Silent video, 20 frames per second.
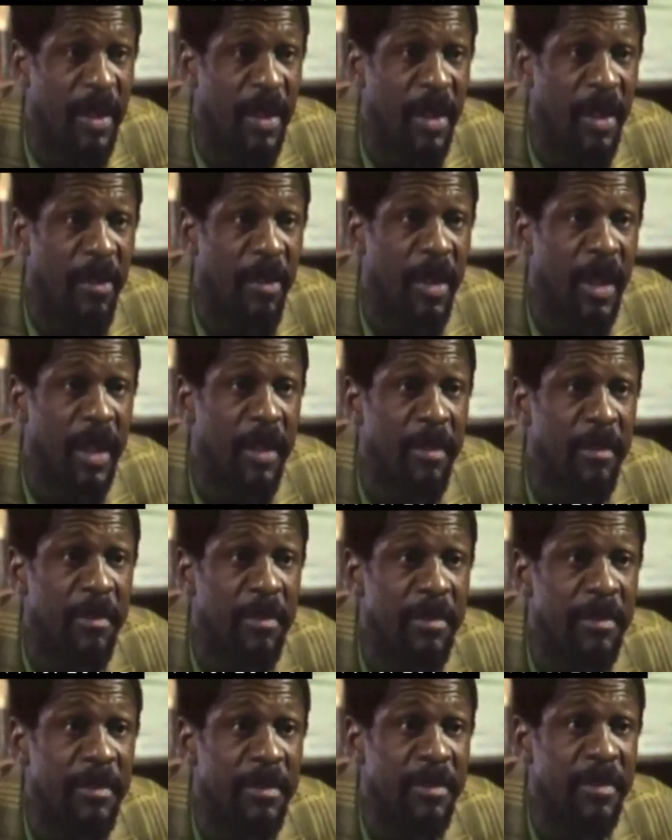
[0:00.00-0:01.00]
me to no end
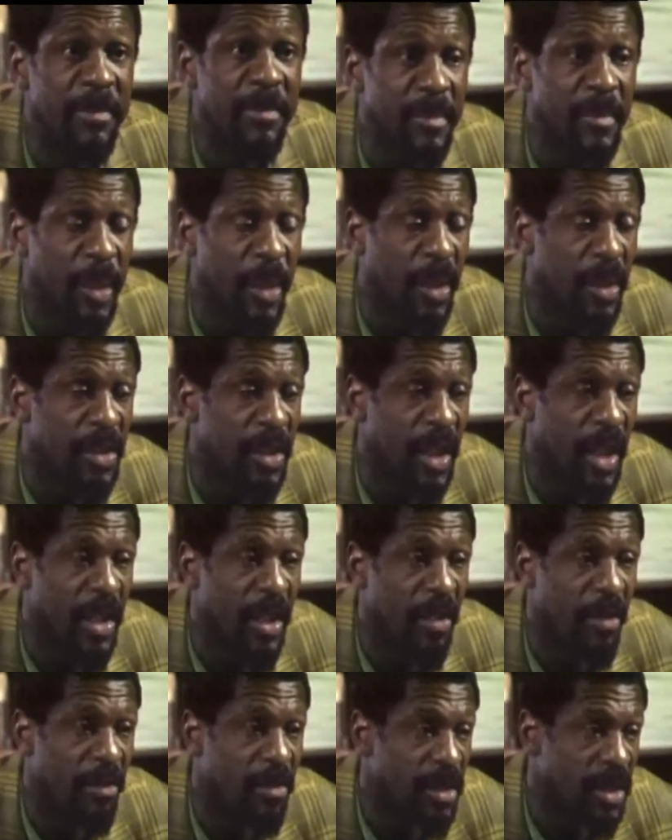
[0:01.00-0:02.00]
because I
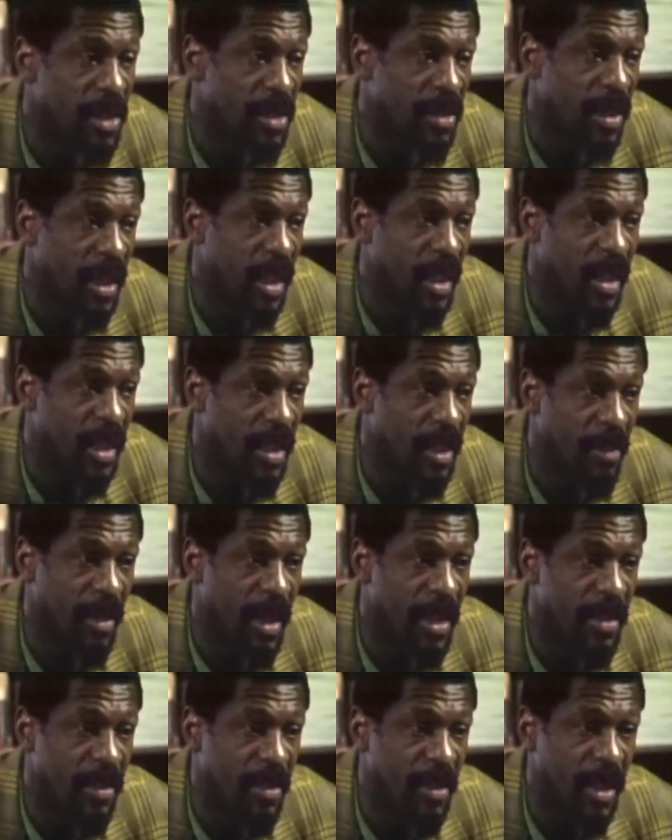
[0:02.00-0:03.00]
knew it was strictly a
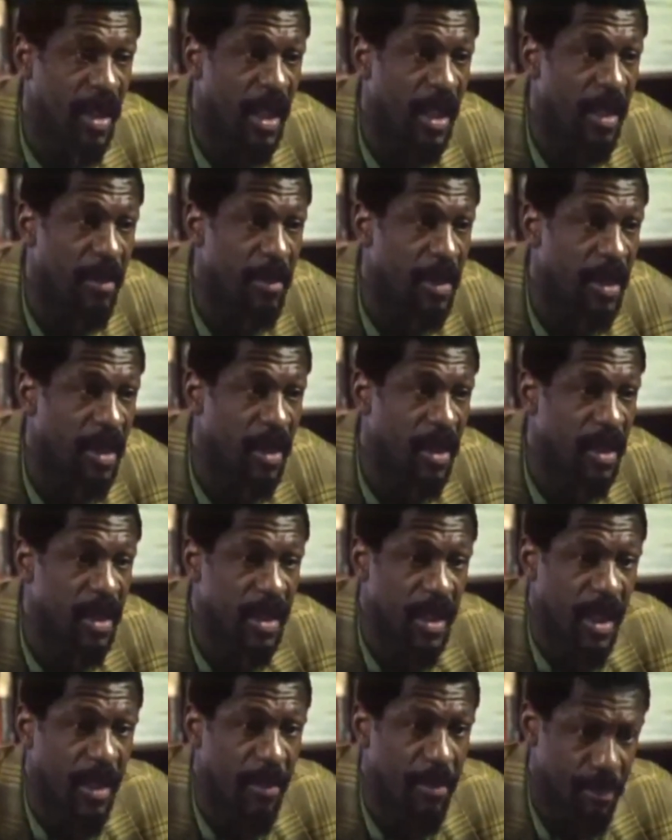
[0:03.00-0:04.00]
racial thing
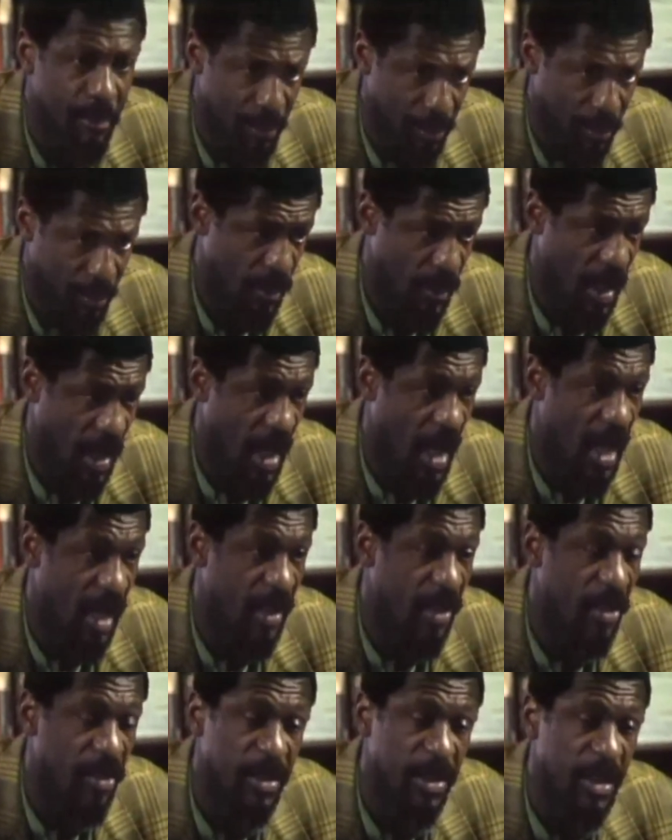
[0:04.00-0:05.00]
because uh, they
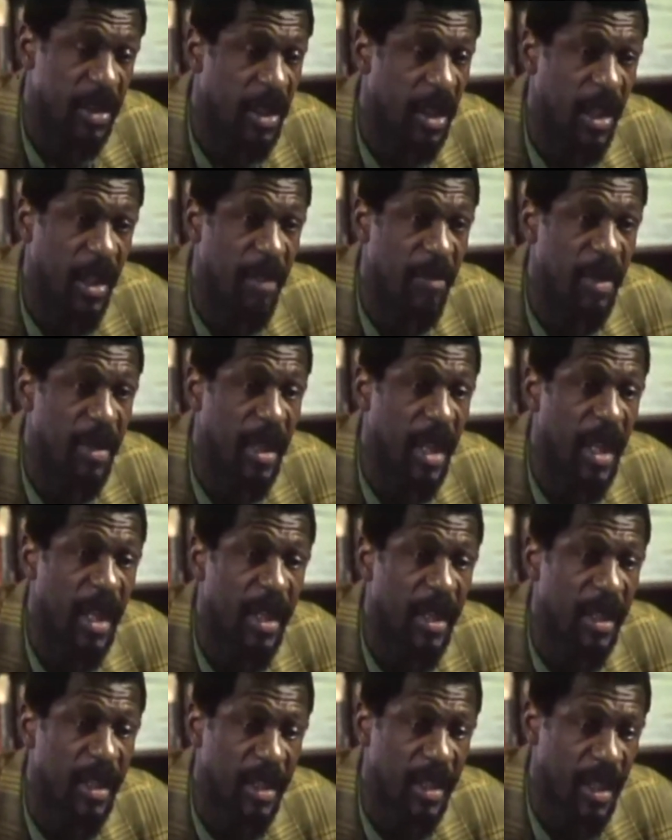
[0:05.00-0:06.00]
hire coaches every
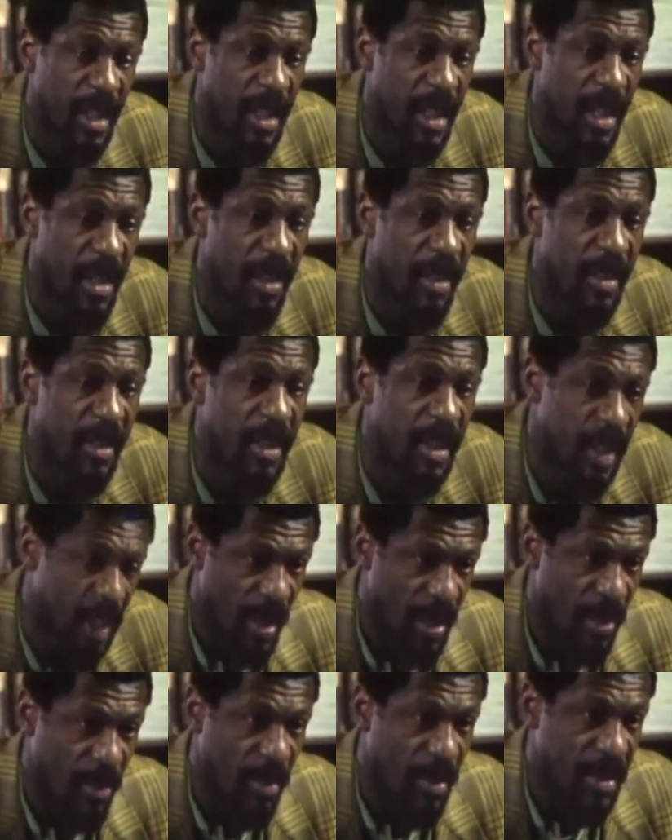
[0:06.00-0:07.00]
day that uh,
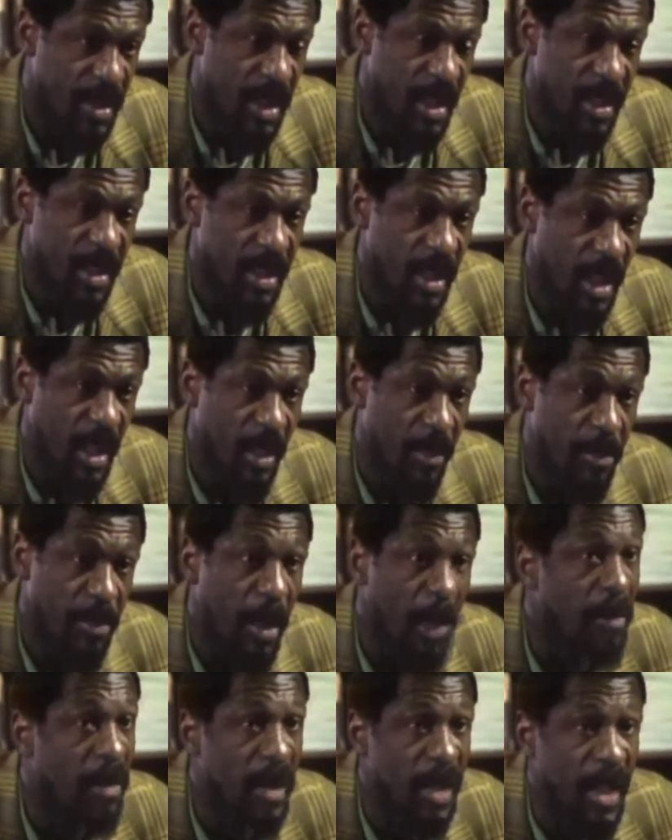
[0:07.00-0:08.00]
no one says uh,
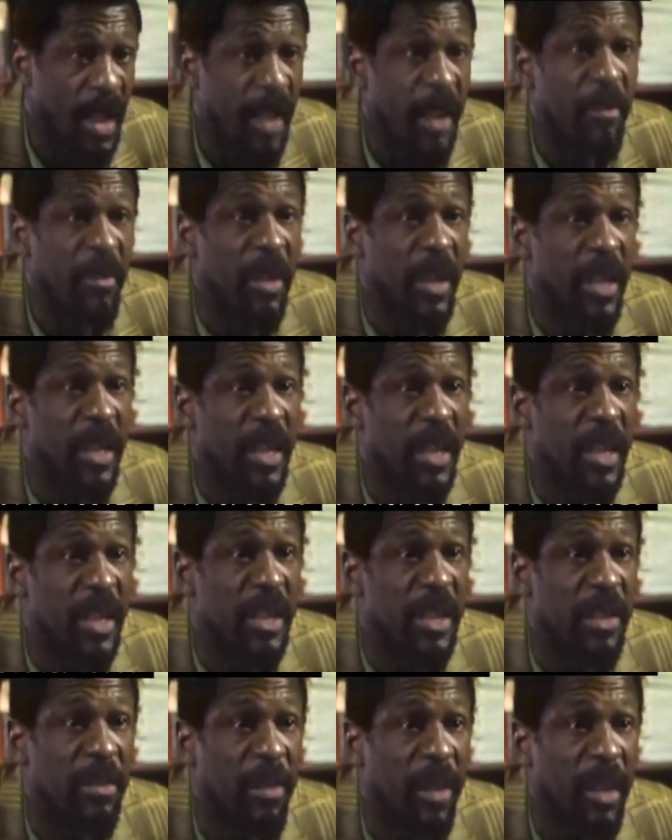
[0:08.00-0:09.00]
publicly anyway,
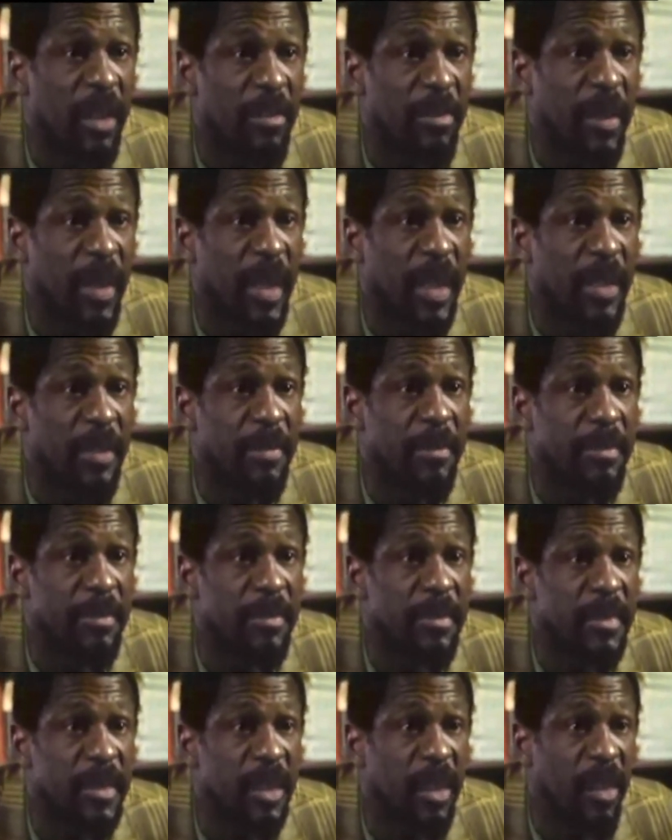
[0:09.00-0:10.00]
is he qualified?
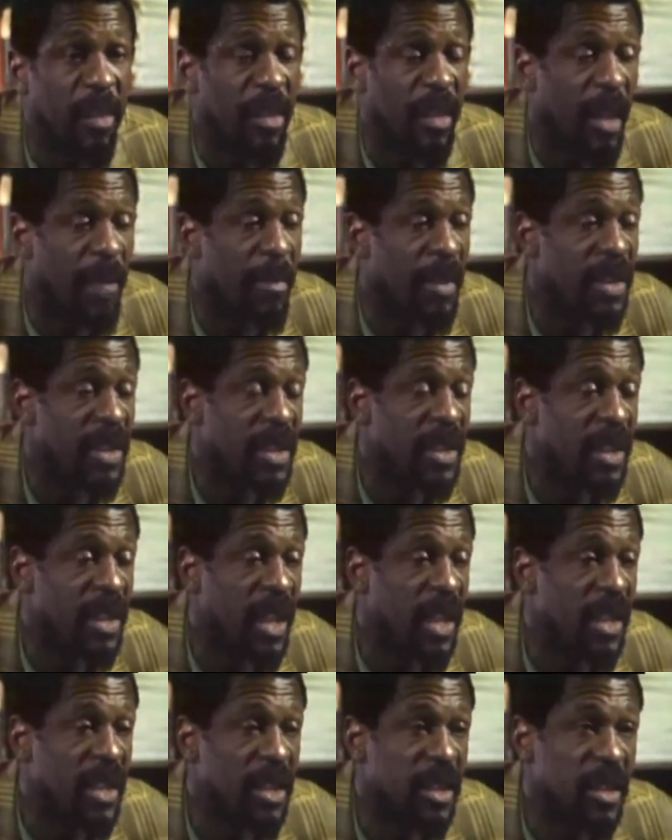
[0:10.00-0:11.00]
Or that much
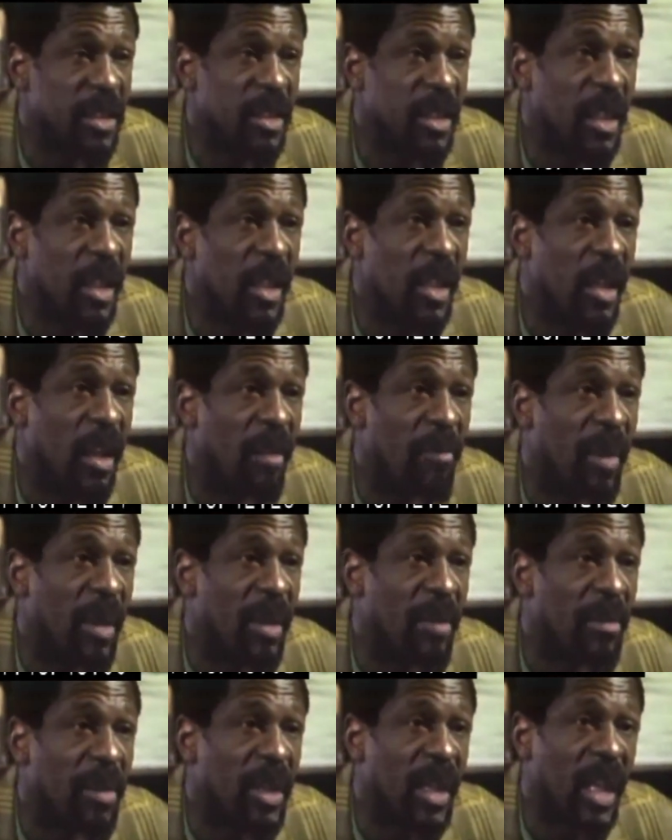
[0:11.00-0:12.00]
discussion
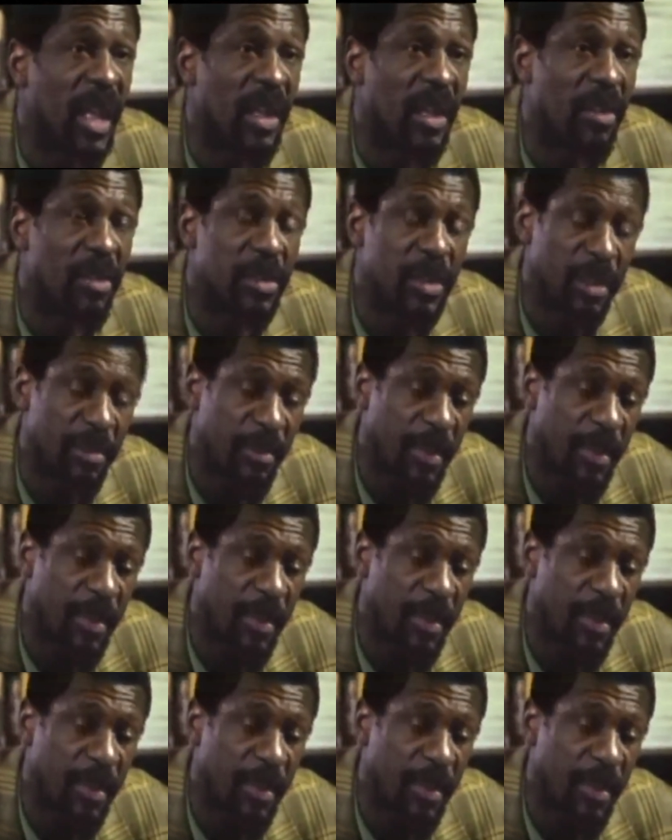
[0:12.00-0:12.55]
about what kind of coach